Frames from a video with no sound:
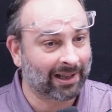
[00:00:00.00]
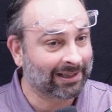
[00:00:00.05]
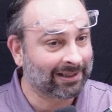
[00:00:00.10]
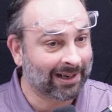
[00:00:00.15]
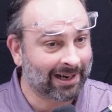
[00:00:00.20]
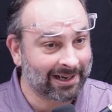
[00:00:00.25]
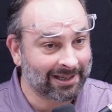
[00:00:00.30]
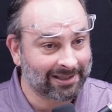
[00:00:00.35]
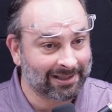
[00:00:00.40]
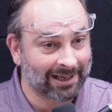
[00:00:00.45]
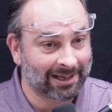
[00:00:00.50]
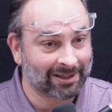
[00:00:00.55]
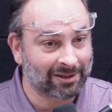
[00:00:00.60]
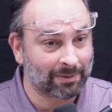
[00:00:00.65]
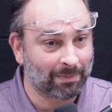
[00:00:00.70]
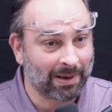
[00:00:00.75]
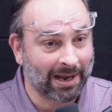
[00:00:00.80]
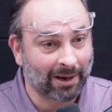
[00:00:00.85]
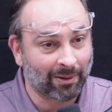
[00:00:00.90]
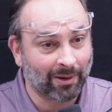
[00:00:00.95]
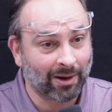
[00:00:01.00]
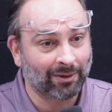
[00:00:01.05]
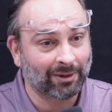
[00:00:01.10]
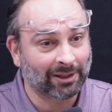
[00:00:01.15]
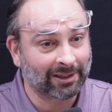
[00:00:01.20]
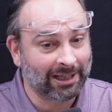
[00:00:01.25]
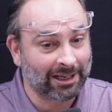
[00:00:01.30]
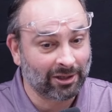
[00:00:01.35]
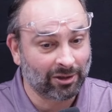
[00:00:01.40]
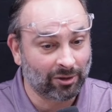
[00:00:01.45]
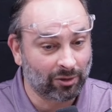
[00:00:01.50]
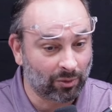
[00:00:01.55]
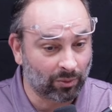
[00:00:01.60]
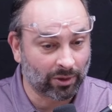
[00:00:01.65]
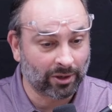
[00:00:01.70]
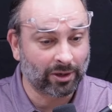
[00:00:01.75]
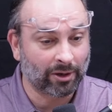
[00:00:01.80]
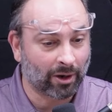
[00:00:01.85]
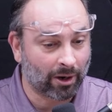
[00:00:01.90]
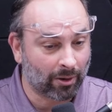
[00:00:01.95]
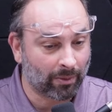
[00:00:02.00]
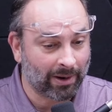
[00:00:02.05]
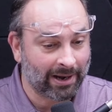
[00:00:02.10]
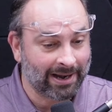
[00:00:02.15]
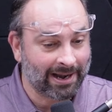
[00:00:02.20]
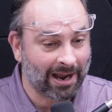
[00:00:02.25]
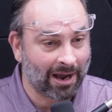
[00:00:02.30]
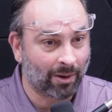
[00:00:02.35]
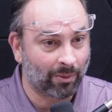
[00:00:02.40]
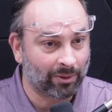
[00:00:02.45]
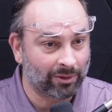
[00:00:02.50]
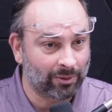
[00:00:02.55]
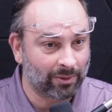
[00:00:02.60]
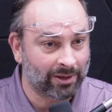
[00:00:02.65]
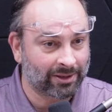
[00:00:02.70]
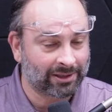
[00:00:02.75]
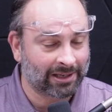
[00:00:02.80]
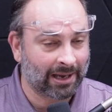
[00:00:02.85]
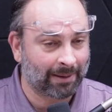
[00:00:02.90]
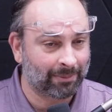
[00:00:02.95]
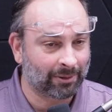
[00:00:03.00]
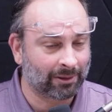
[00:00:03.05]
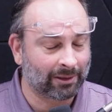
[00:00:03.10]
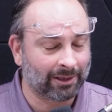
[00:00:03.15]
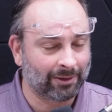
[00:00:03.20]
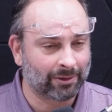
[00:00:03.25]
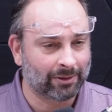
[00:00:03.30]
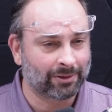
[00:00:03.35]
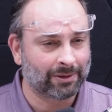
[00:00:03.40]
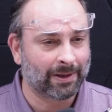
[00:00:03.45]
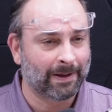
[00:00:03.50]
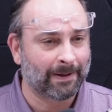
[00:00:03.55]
like ninety seconds of background, that led you to where you are right now with U S Capital Lenders?